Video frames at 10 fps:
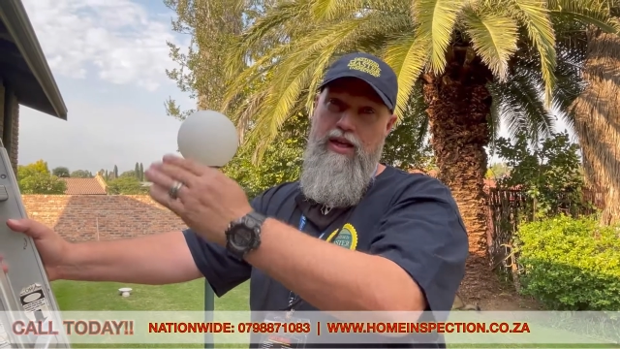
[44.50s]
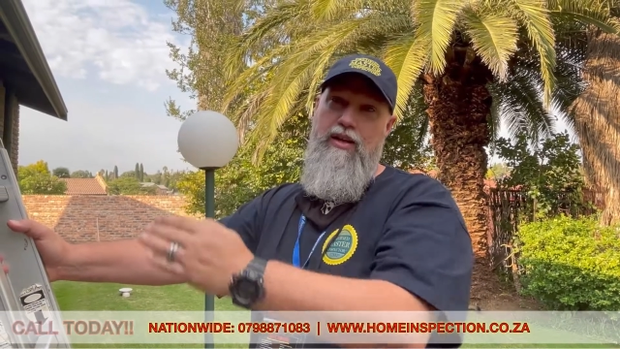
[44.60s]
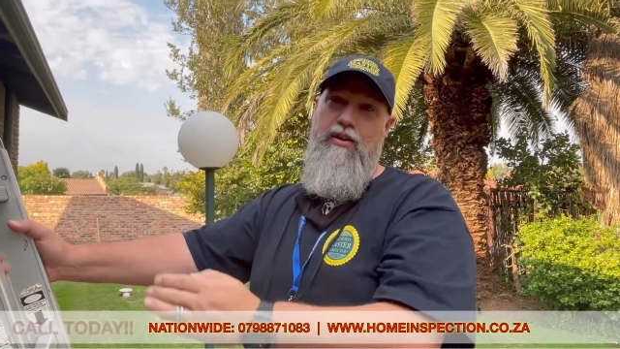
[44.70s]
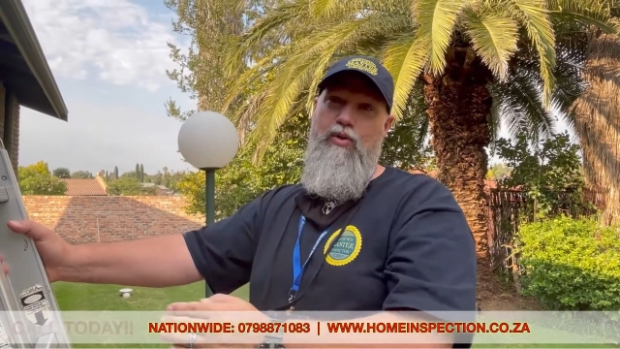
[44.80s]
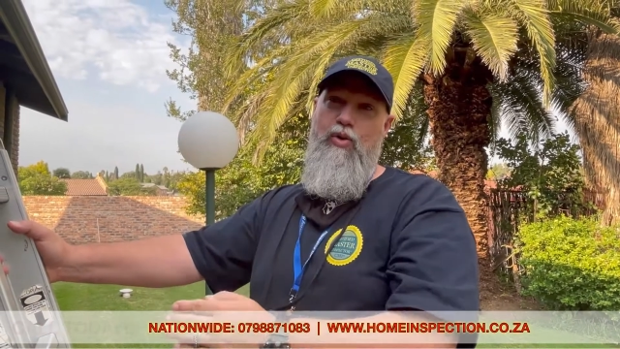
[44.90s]

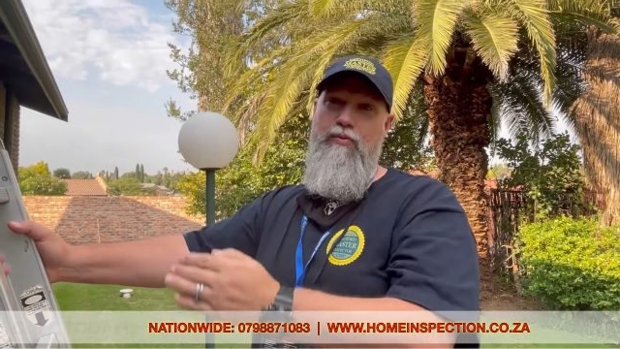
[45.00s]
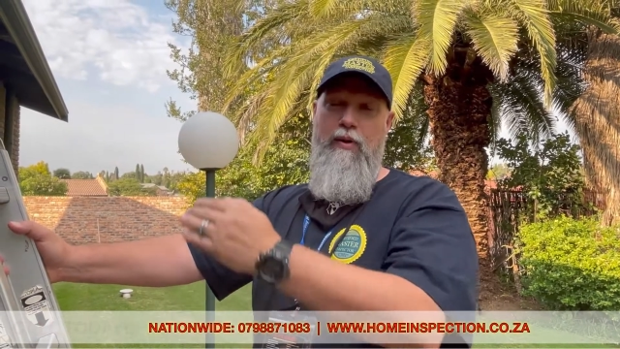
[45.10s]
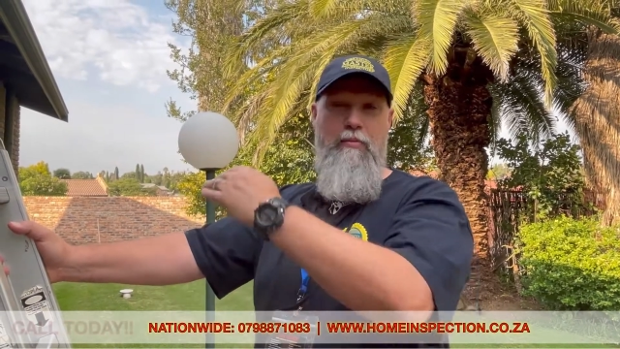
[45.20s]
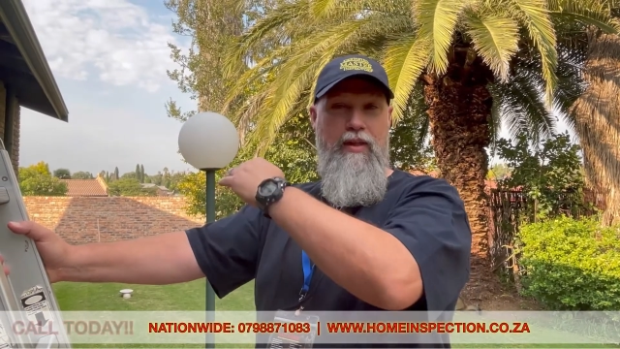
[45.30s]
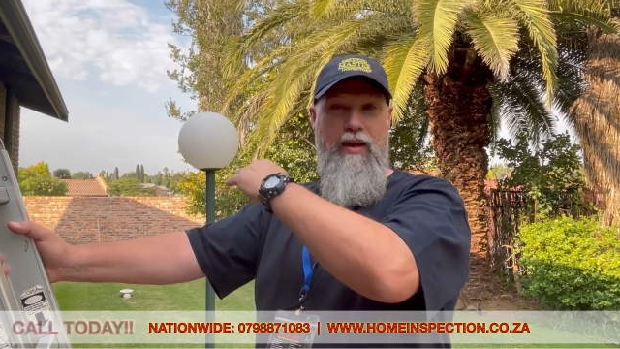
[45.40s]
or
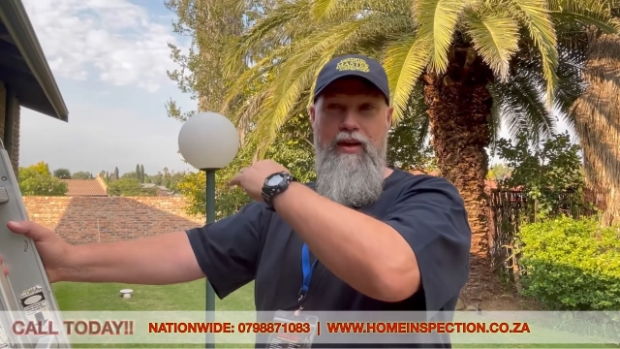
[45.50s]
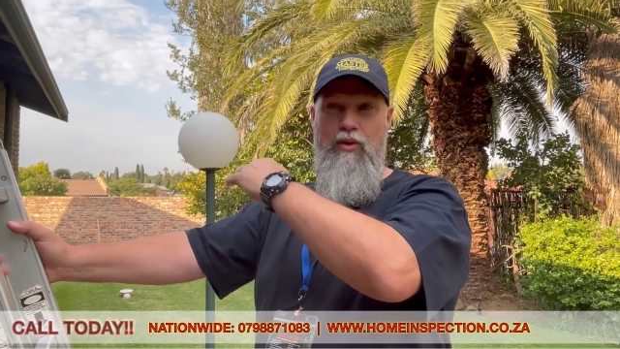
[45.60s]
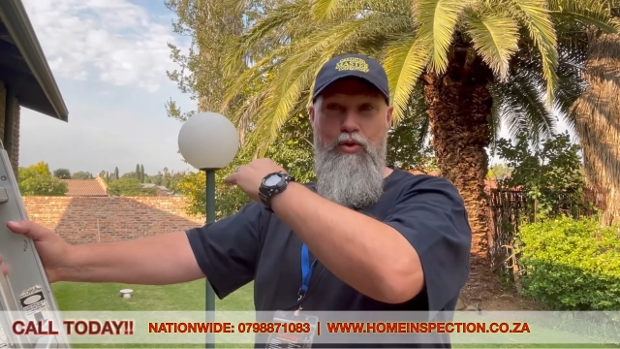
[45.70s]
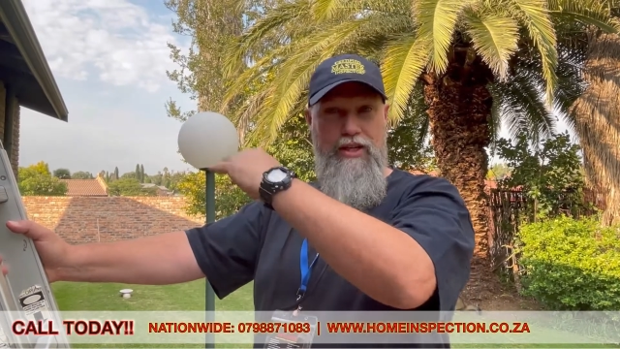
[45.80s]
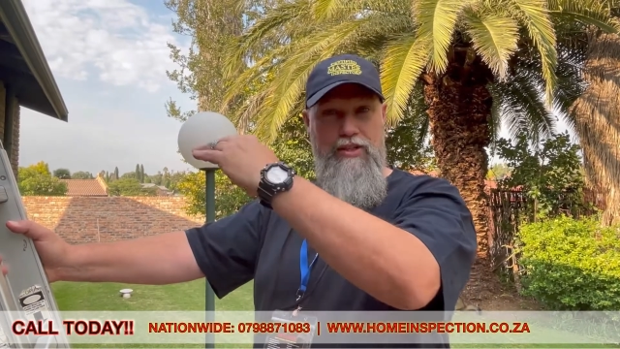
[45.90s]
from the
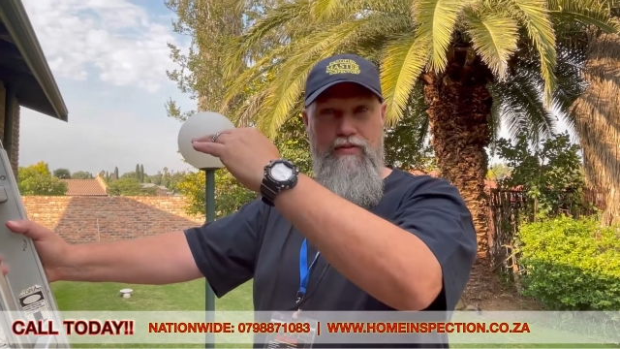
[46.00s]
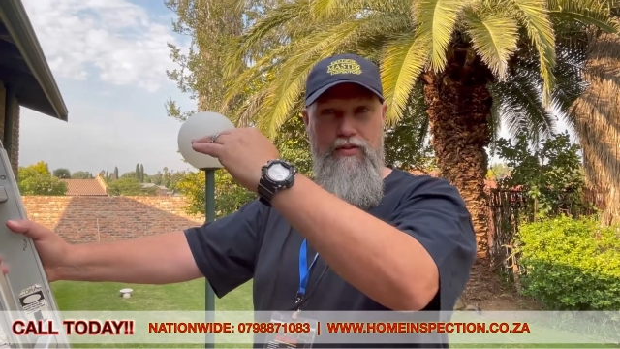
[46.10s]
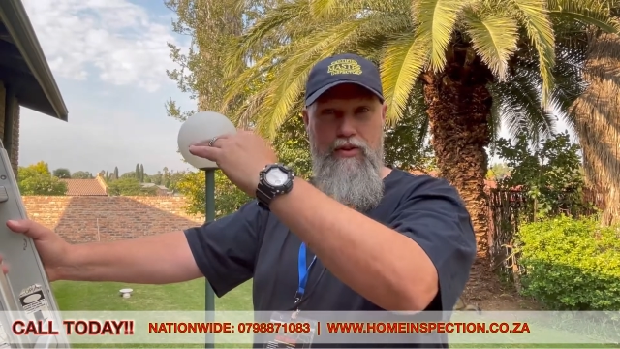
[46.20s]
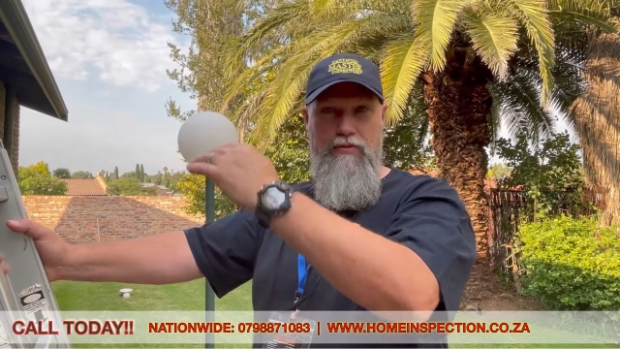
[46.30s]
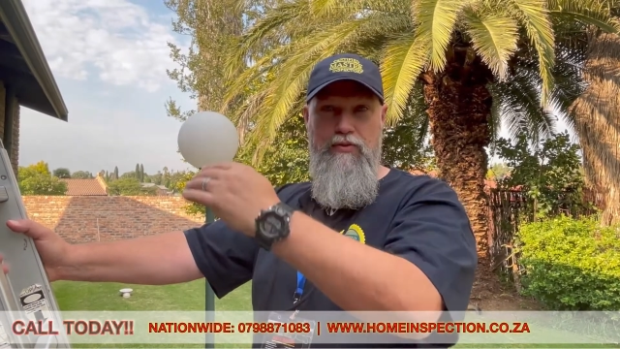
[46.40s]
ridge of the
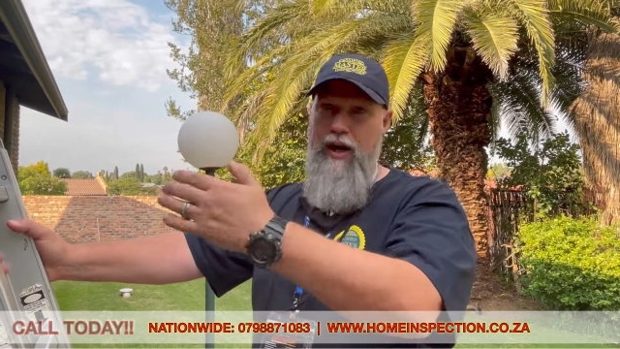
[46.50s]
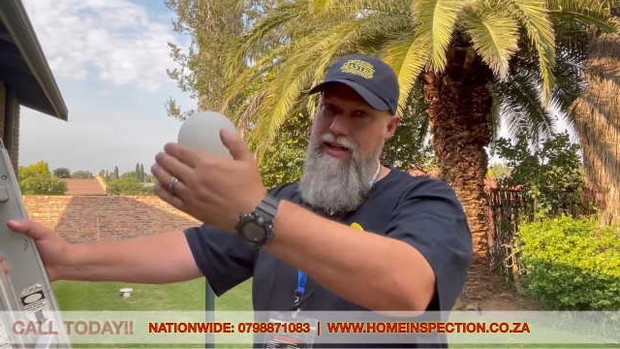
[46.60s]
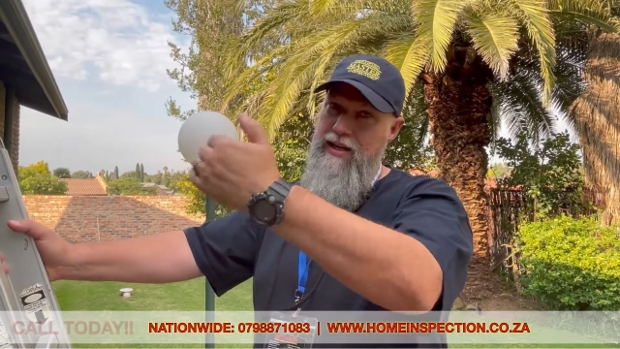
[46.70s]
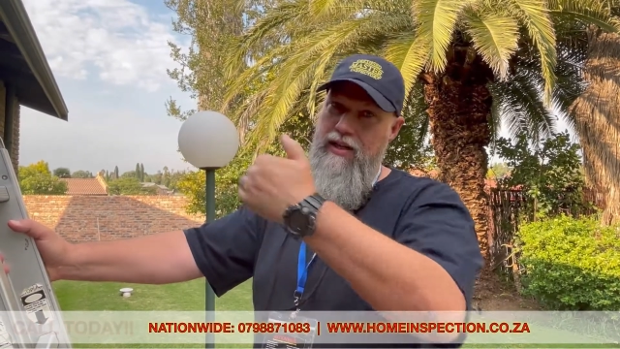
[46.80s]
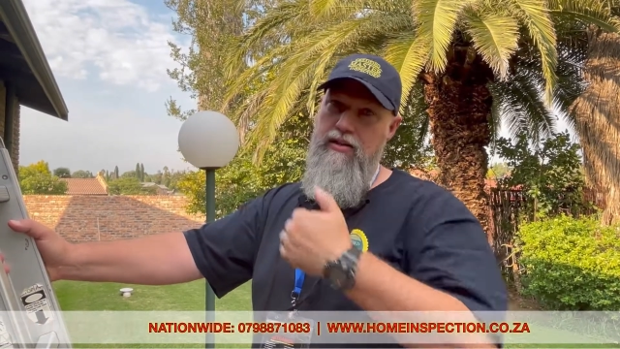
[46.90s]
roof right
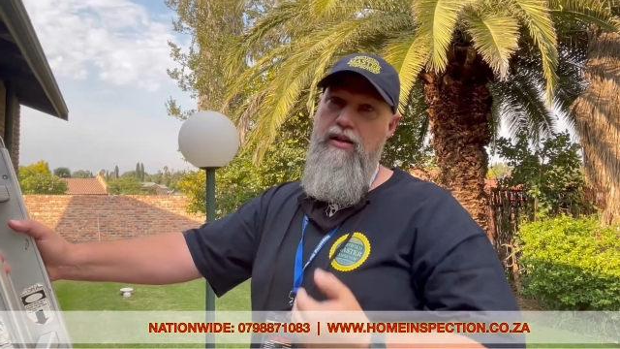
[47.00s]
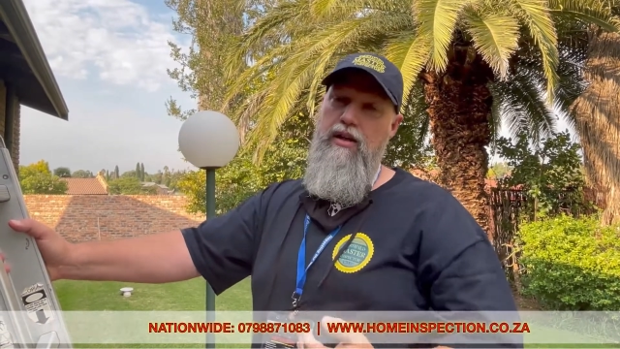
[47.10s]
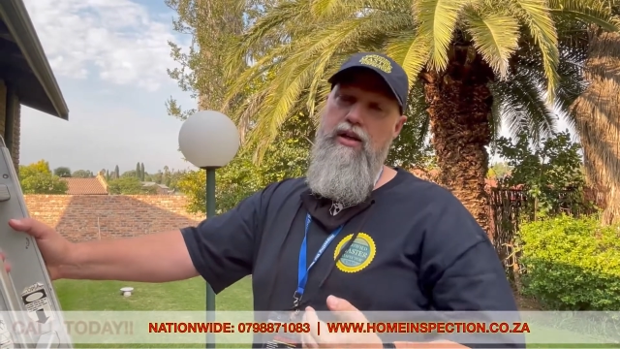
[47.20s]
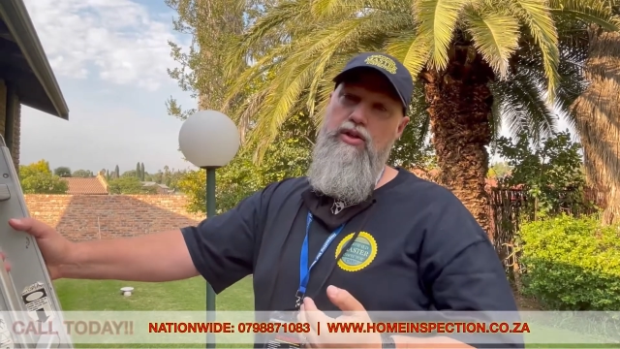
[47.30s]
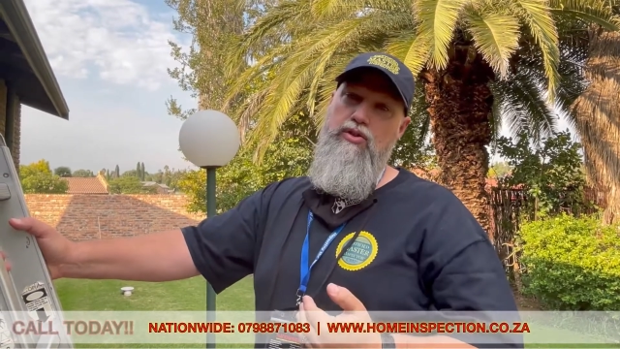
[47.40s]
down
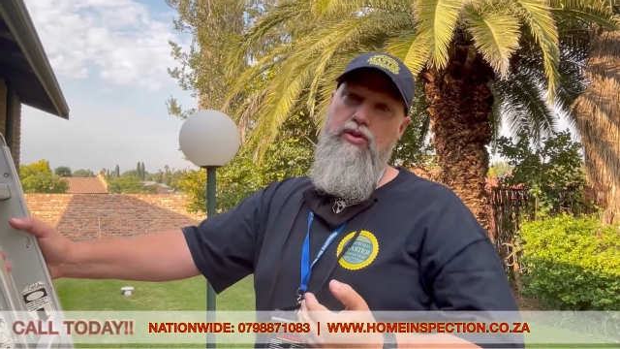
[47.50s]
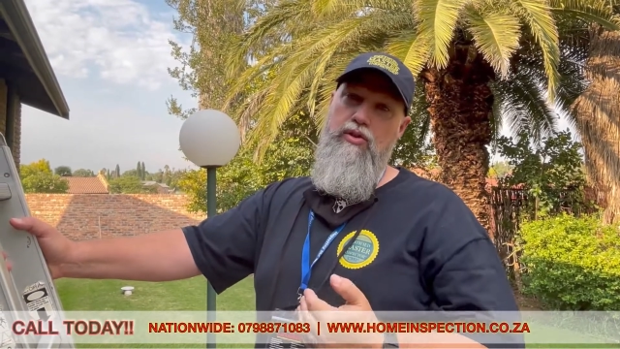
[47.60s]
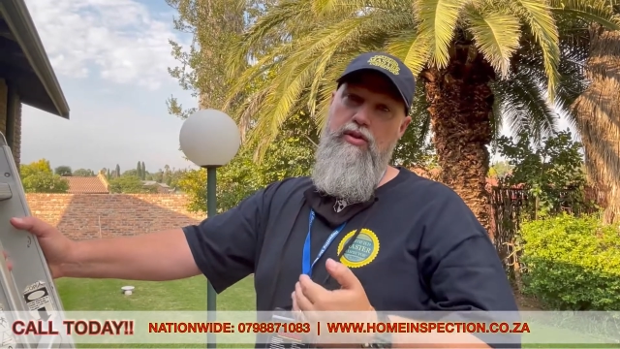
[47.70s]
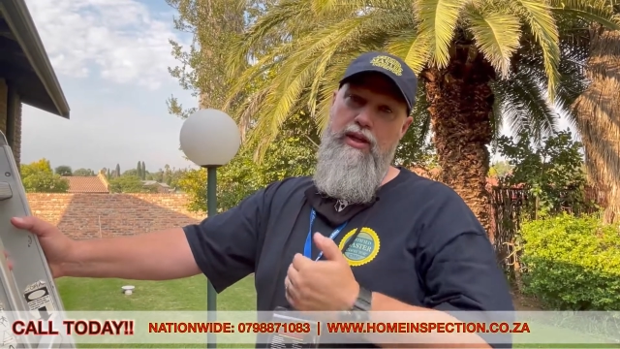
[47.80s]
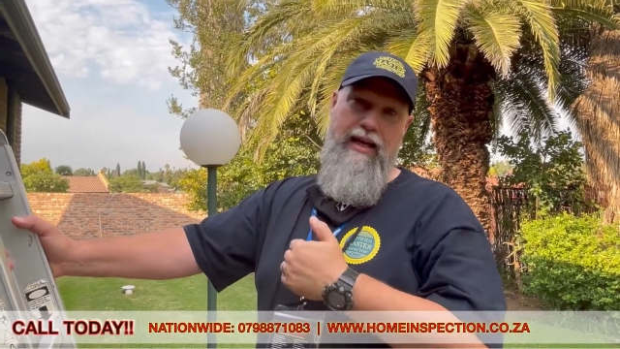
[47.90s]
to
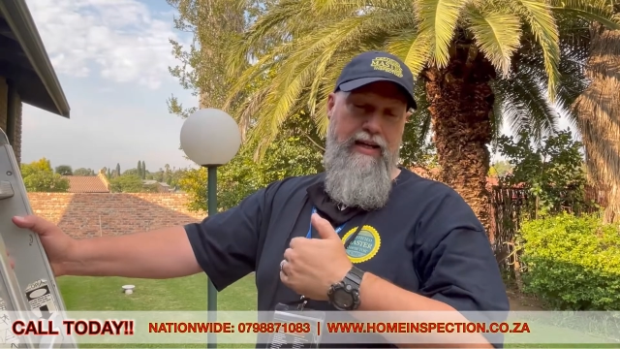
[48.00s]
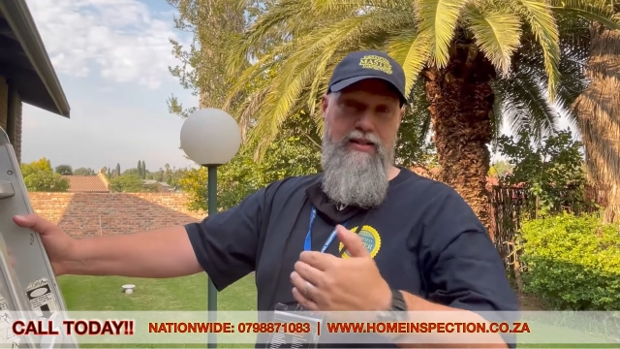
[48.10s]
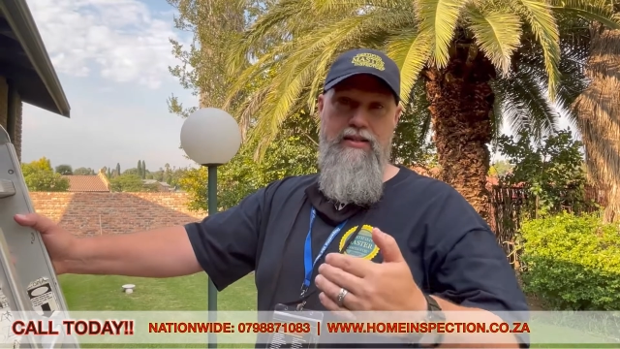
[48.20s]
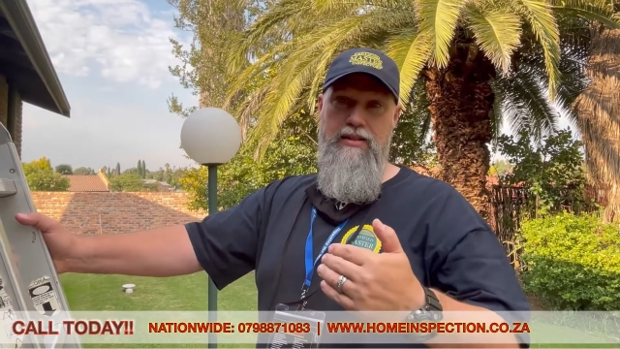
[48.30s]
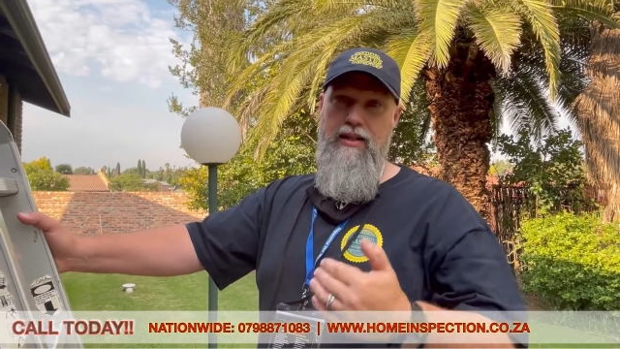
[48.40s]
the
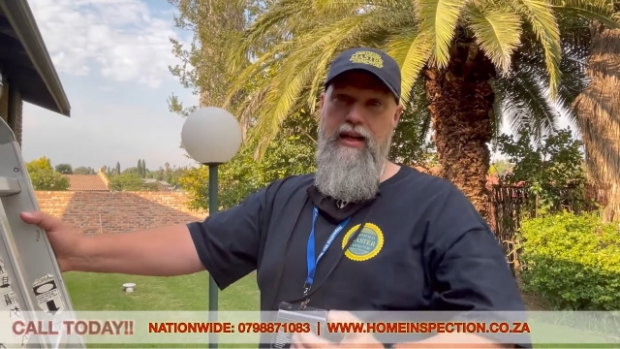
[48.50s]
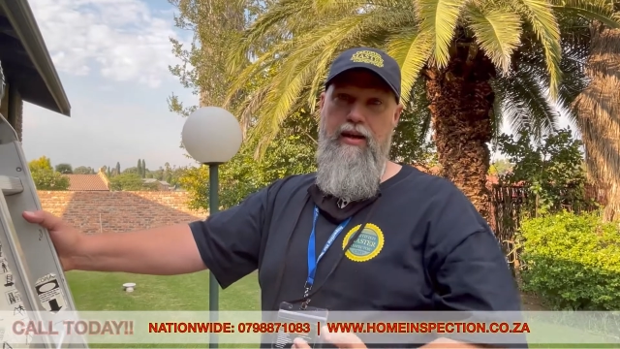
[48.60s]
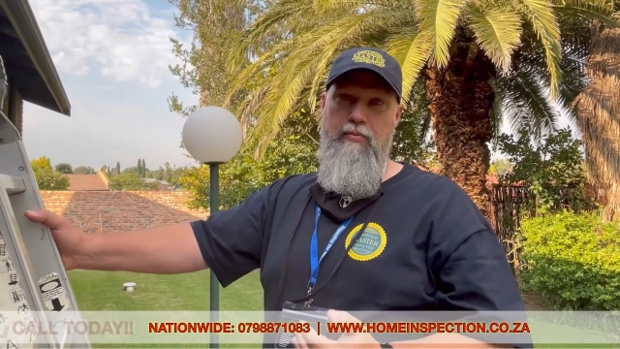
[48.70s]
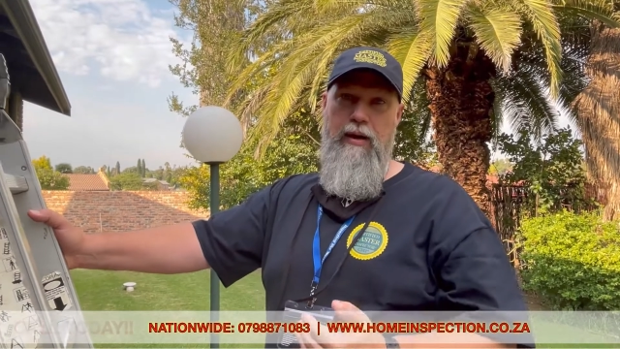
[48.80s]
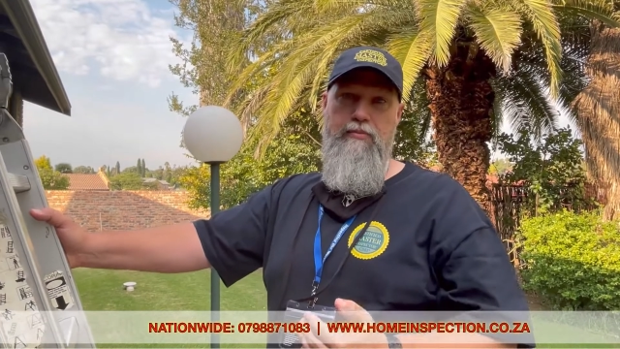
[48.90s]
gutters and the
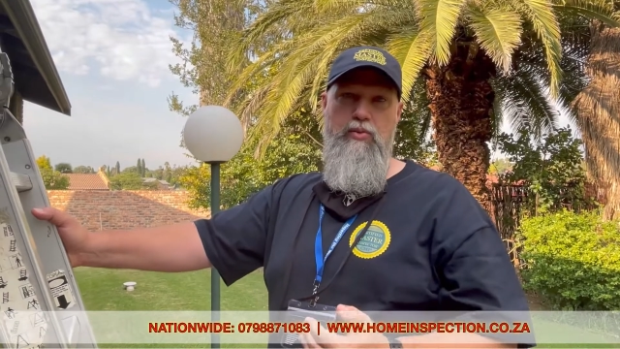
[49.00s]
downpipes.